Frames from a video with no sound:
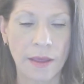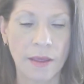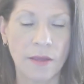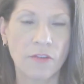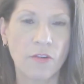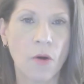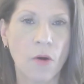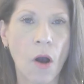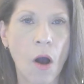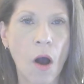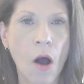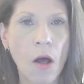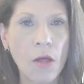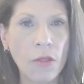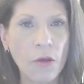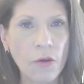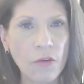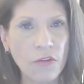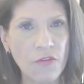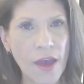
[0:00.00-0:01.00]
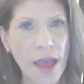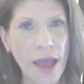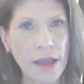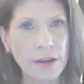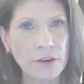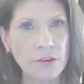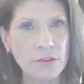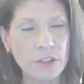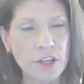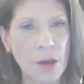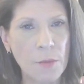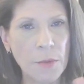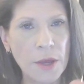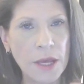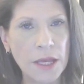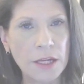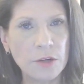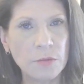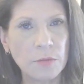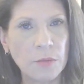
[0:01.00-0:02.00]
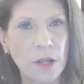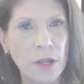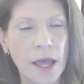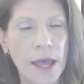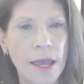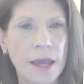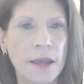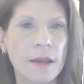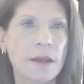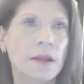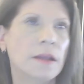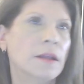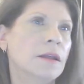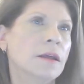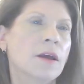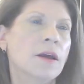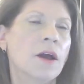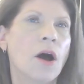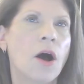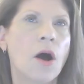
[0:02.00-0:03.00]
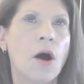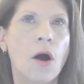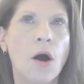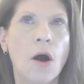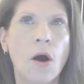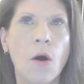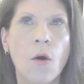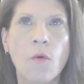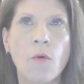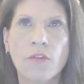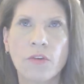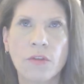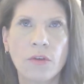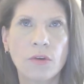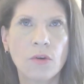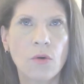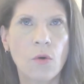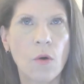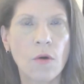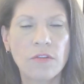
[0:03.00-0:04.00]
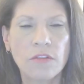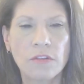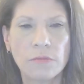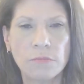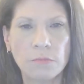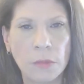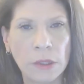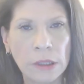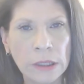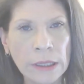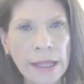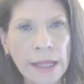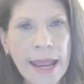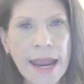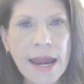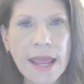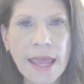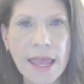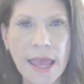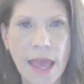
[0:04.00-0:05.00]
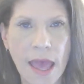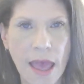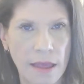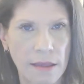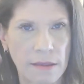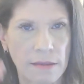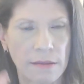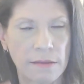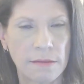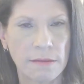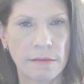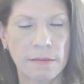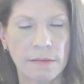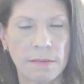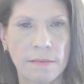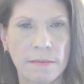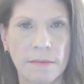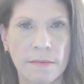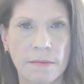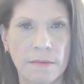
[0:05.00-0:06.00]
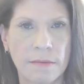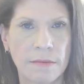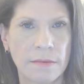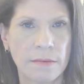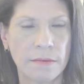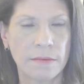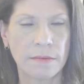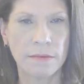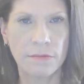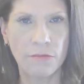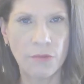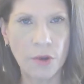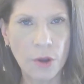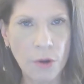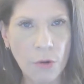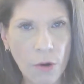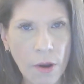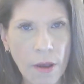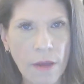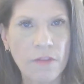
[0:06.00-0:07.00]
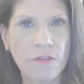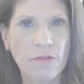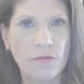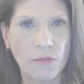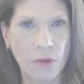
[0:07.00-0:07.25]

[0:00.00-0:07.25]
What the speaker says: So all those factors coming into play over the course of millennia, we regressed.